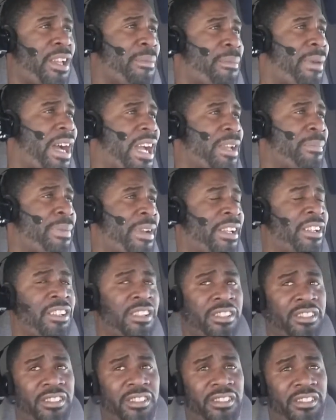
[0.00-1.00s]
In my
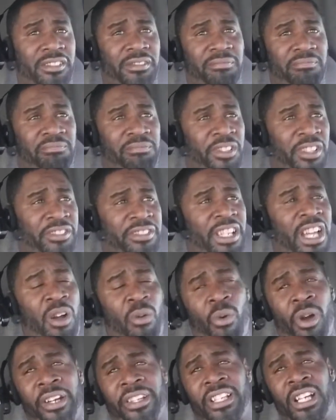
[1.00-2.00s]
opinion, there's
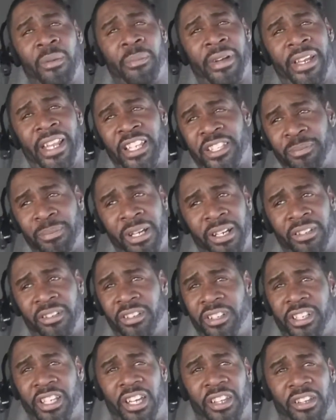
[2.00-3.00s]
not one company that's better
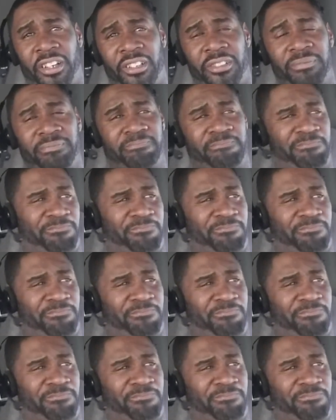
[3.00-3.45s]
than the other.